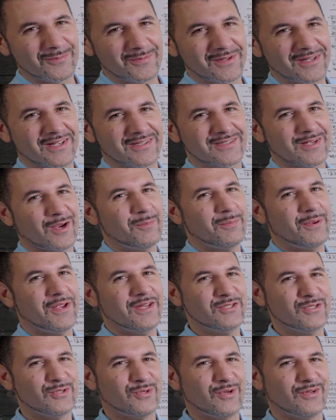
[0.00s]
because our
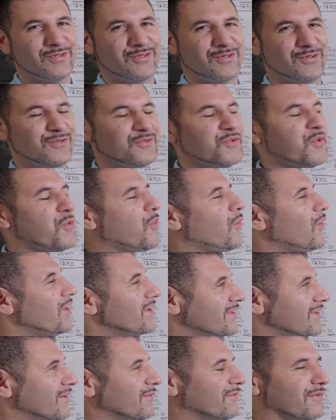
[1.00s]
pay structure is
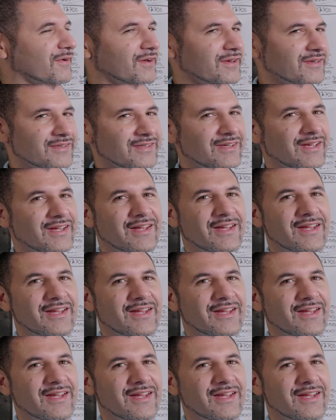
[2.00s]
quite different